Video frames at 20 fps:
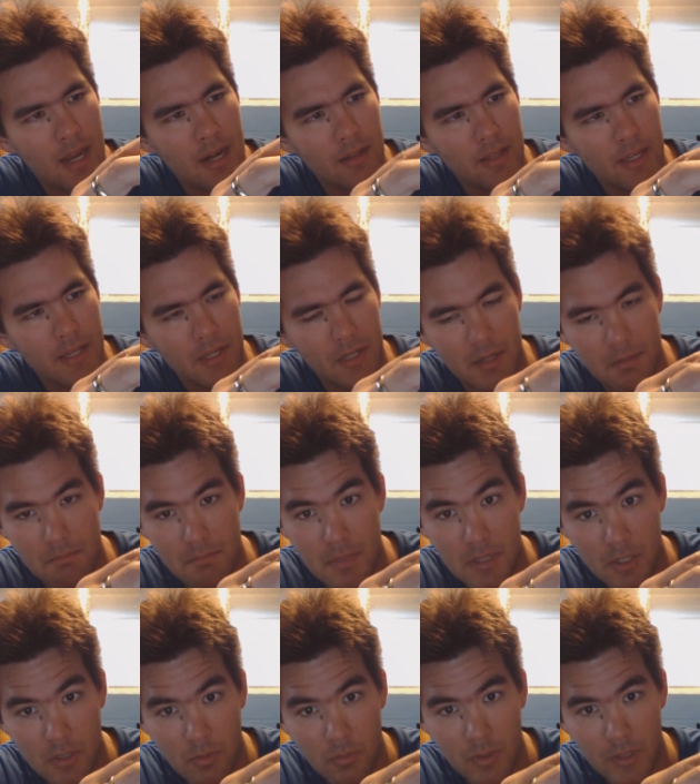kind of like an
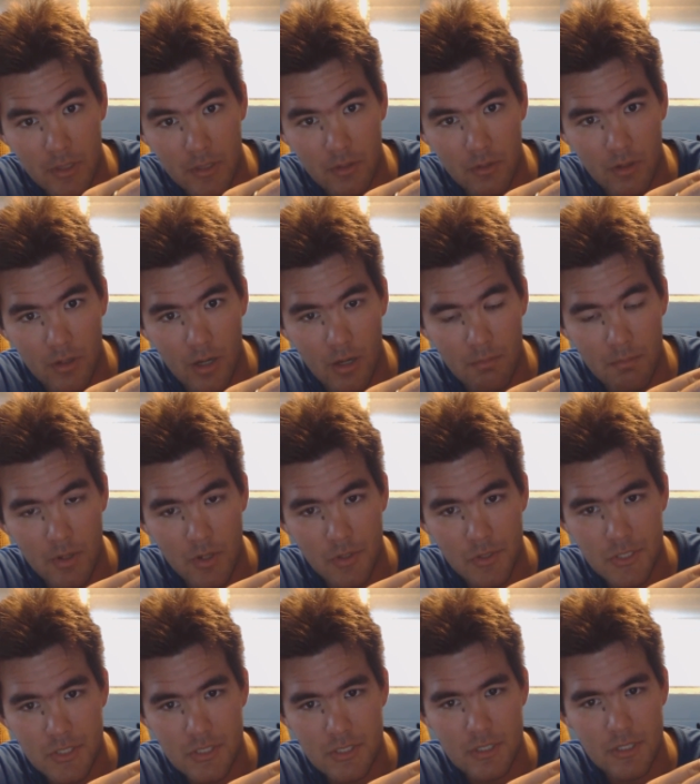emitter window
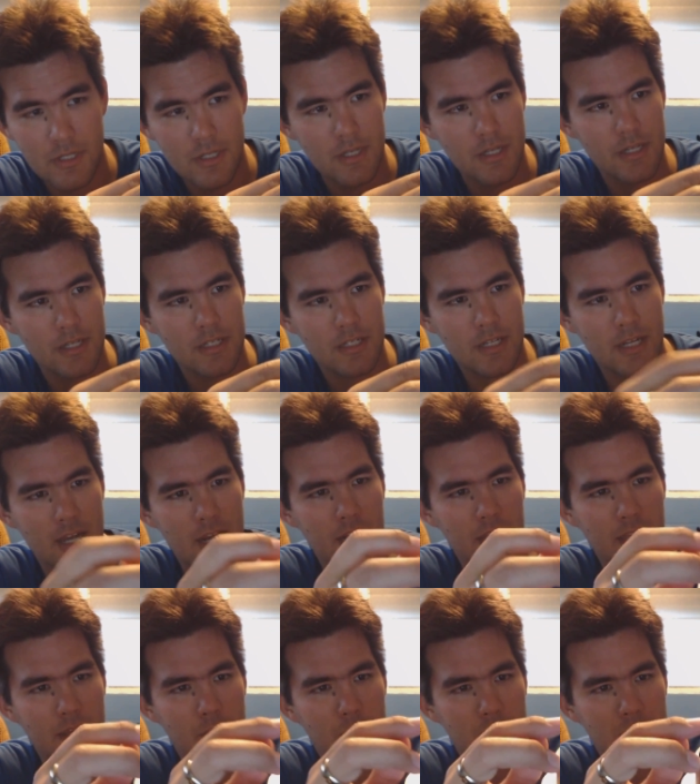almost, kind
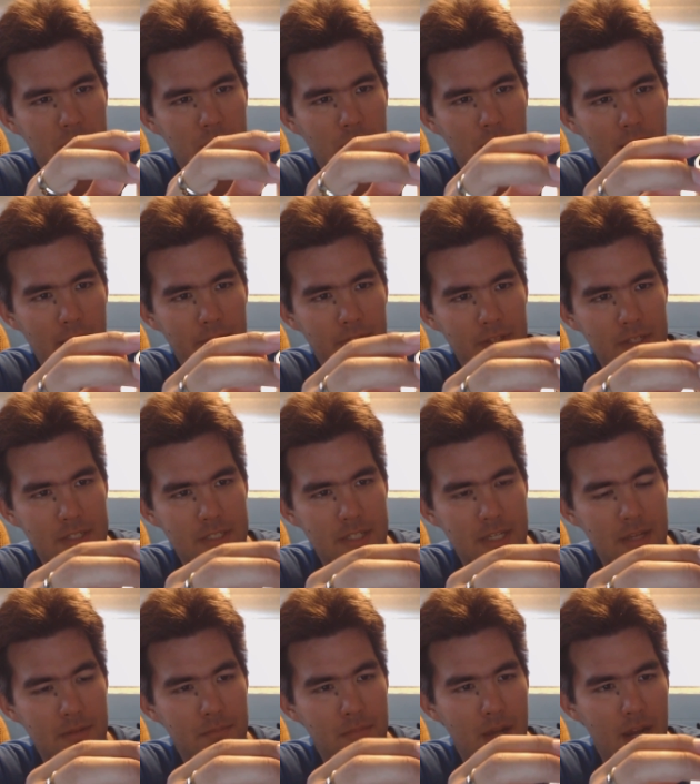of like what the Graflex
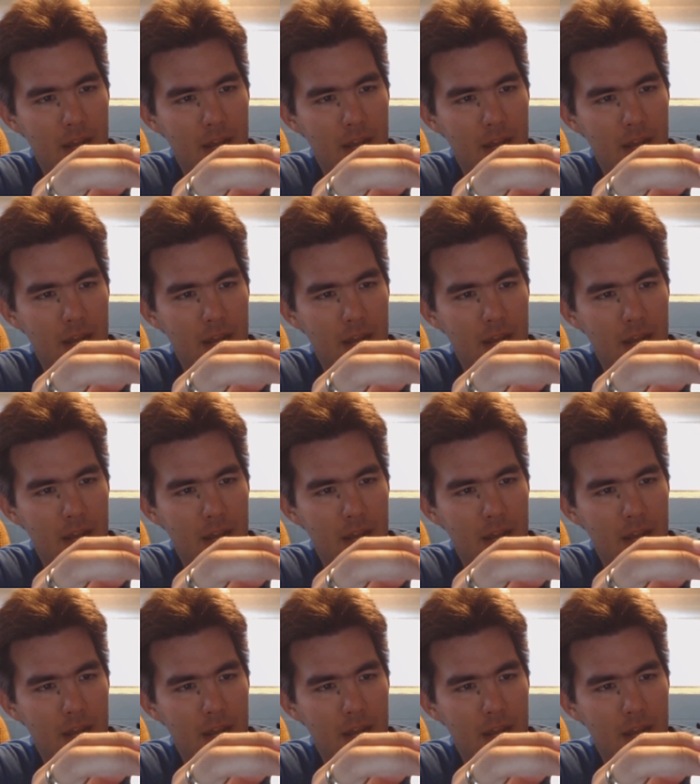did.